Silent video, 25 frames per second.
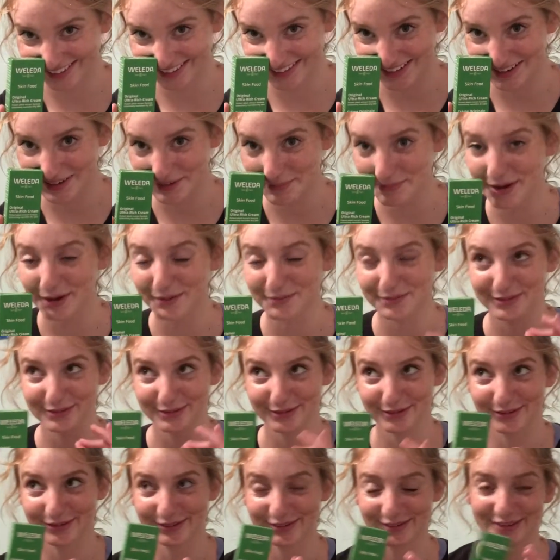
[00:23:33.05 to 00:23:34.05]
name. I'm
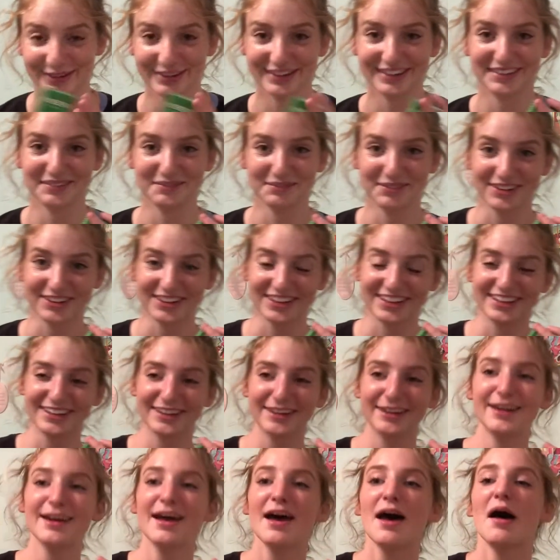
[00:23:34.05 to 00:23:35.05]
so sorry,
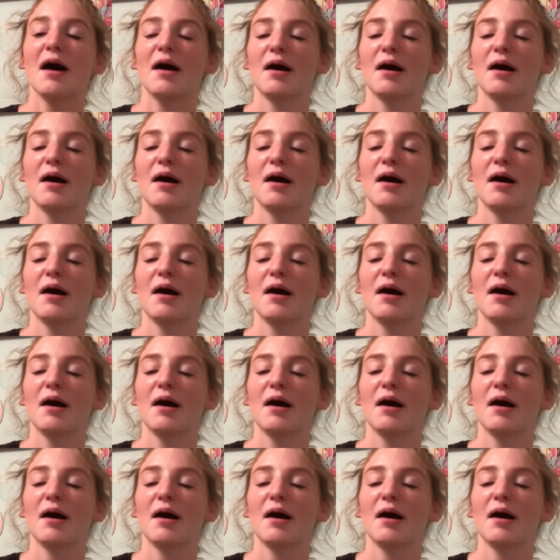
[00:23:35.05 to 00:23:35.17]
Milena.